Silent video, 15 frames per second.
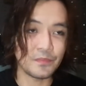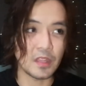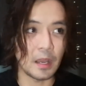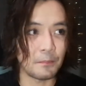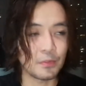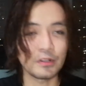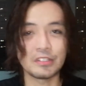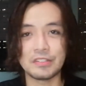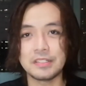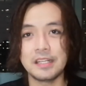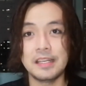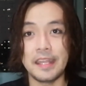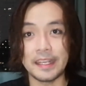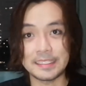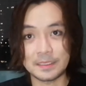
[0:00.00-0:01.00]
a
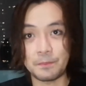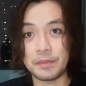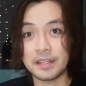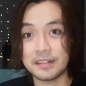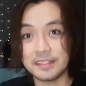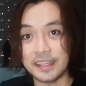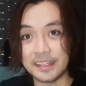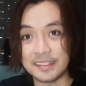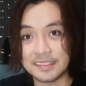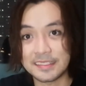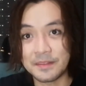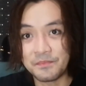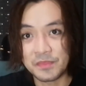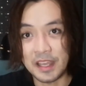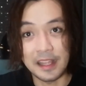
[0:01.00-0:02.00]
personal
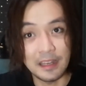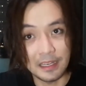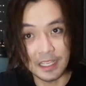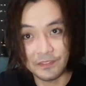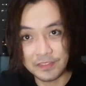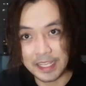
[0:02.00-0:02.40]
experience, a lived